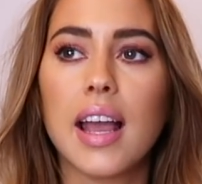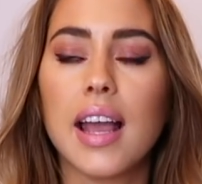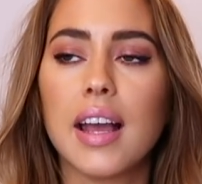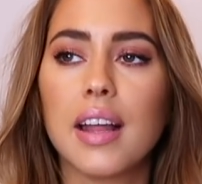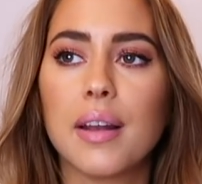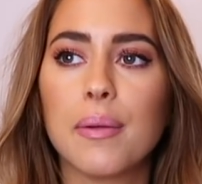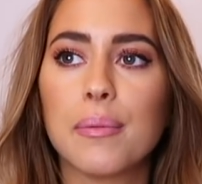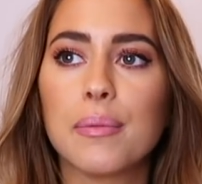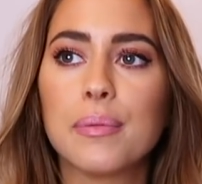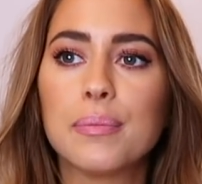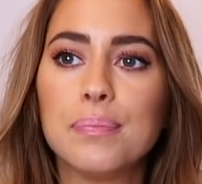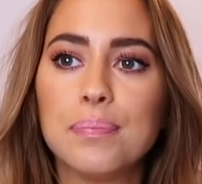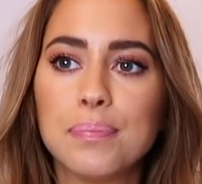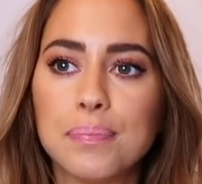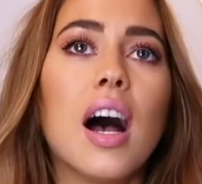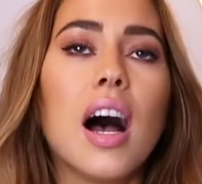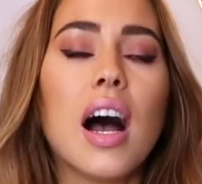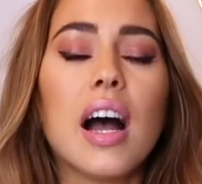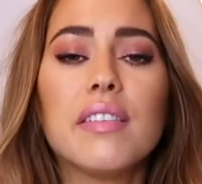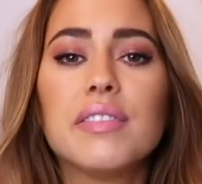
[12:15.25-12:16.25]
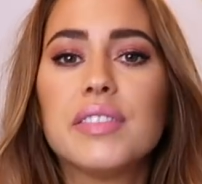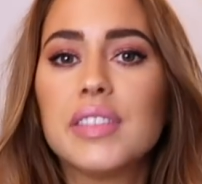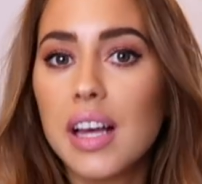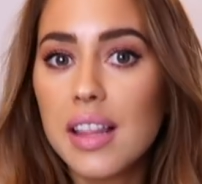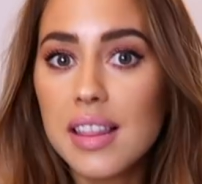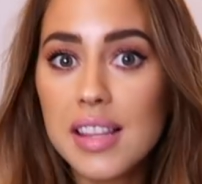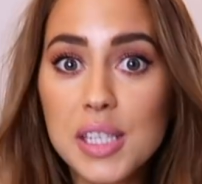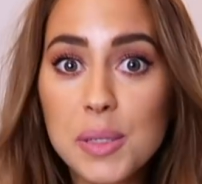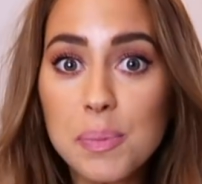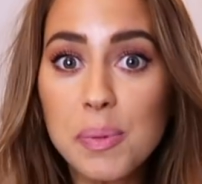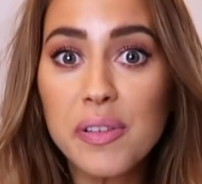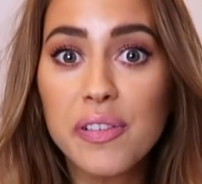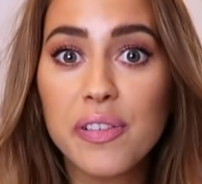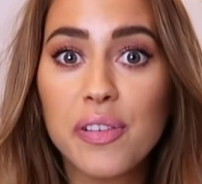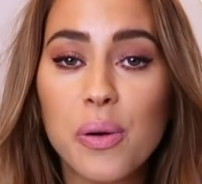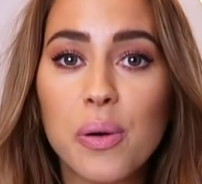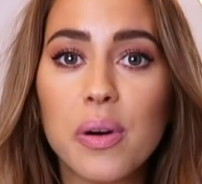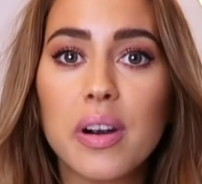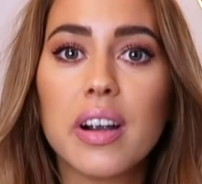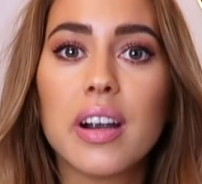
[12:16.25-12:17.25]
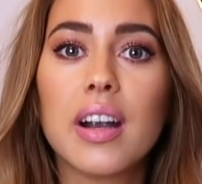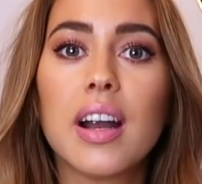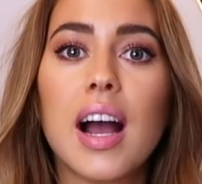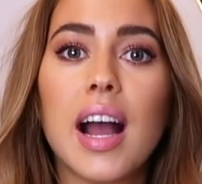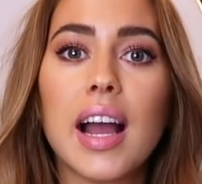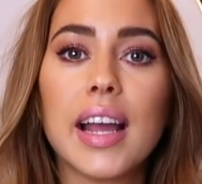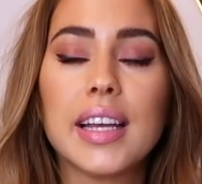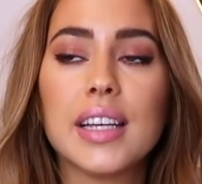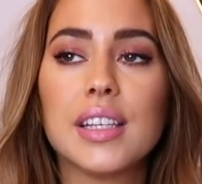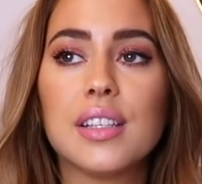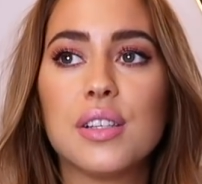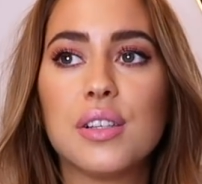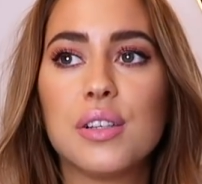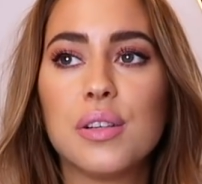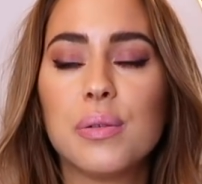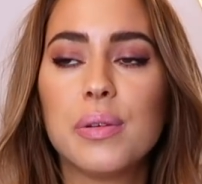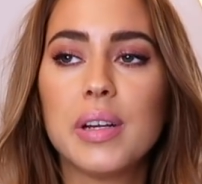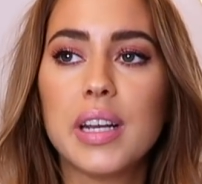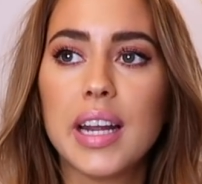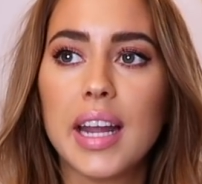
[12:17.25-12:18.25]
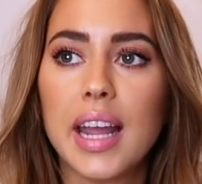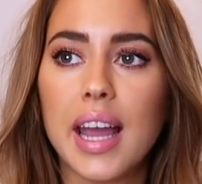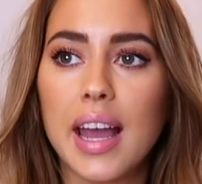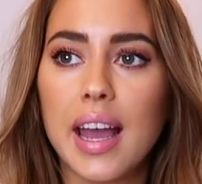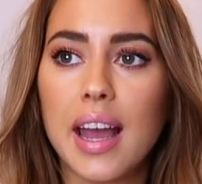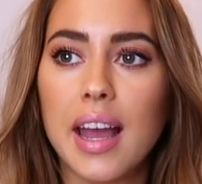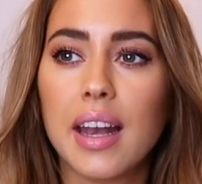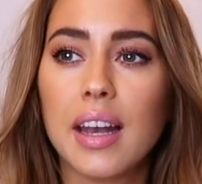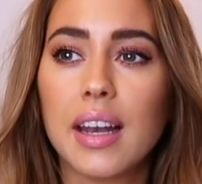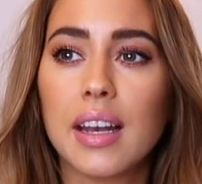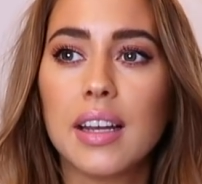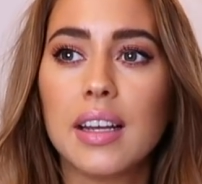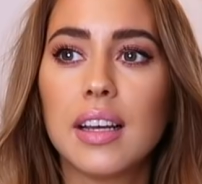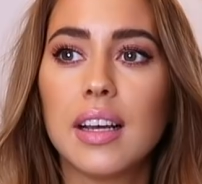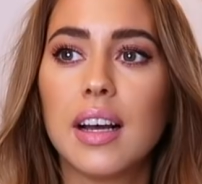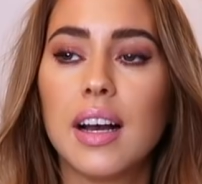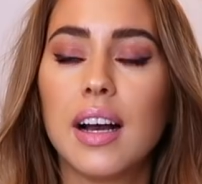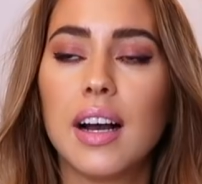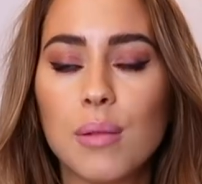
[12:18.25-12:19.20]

And I've done this before, I can do it again.